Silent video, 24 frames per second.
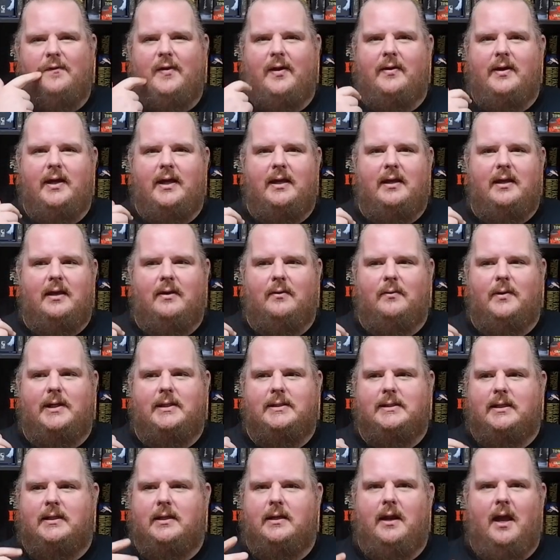very, what
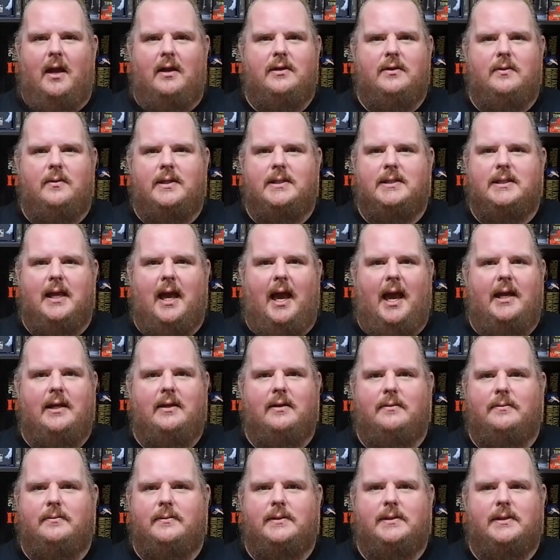is it, innocuous
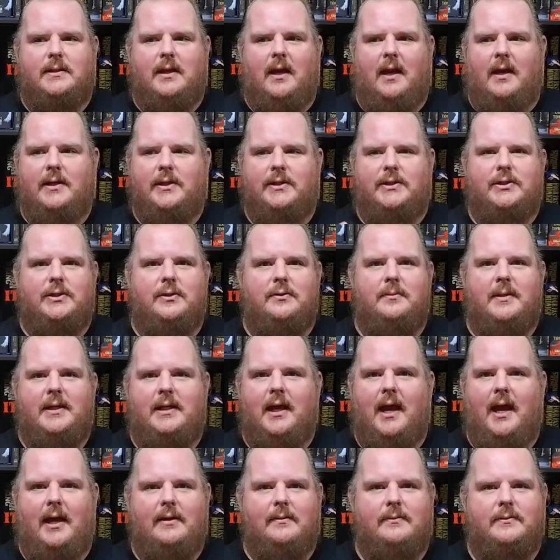items,
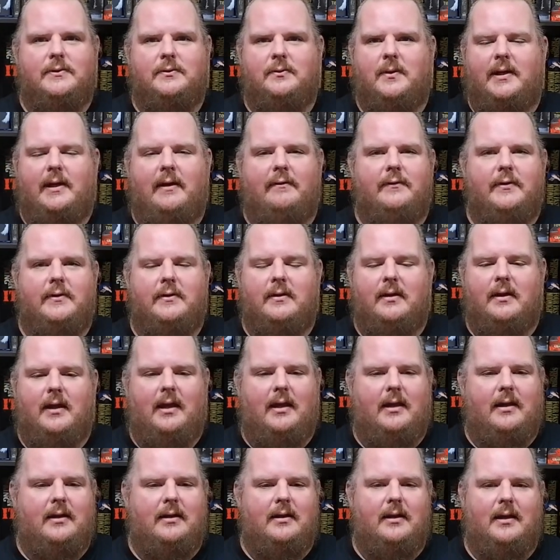unassuming items, whatever,
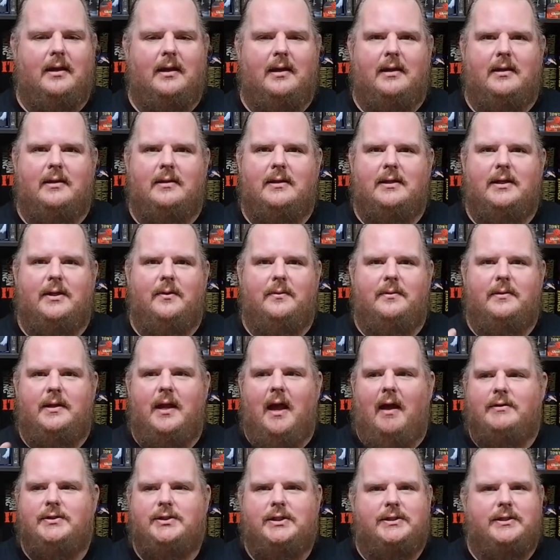and, you know,
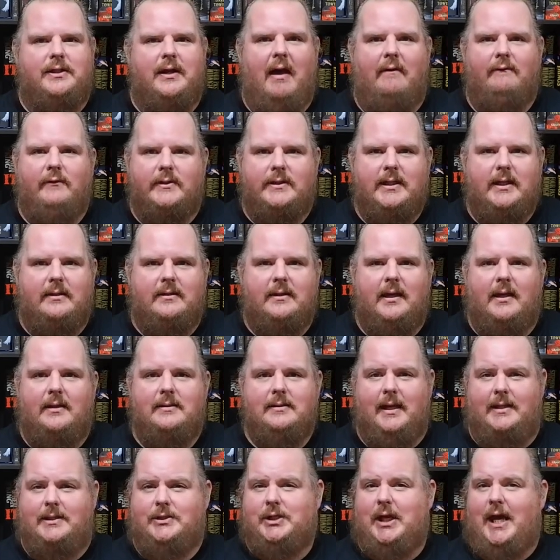not just novelty
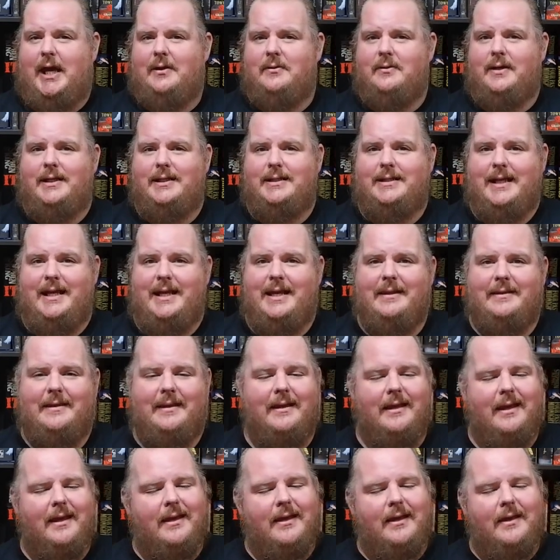things like chattering
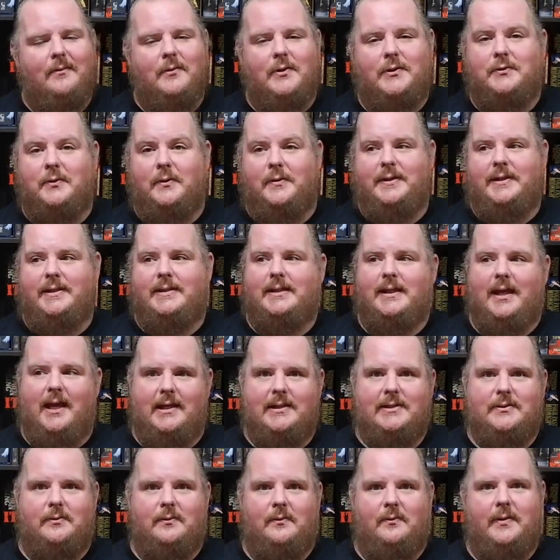teeth, which we'll
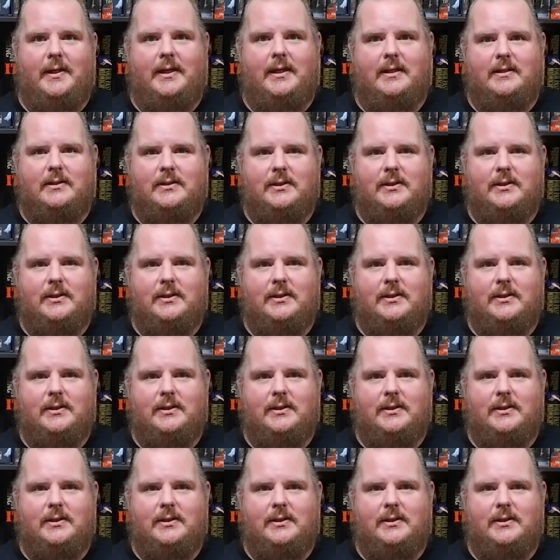discuss when we